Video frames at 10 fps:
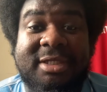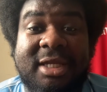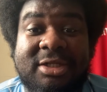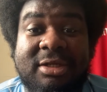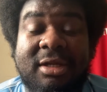
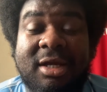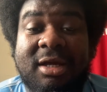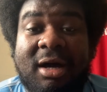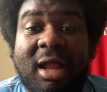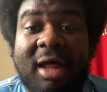section.
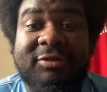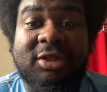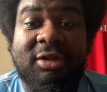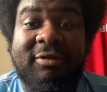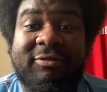I'd love to
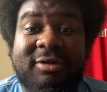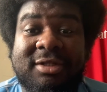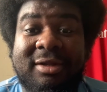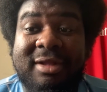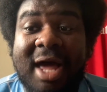know your thoughts
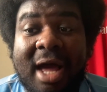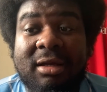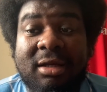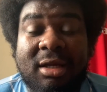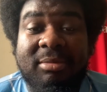on that.
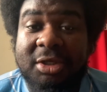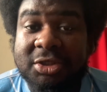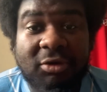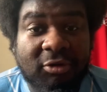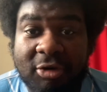But there's
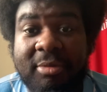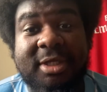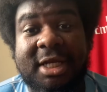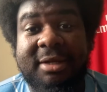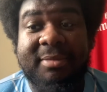all rumours
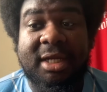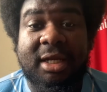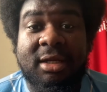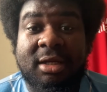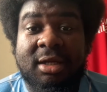at the minute.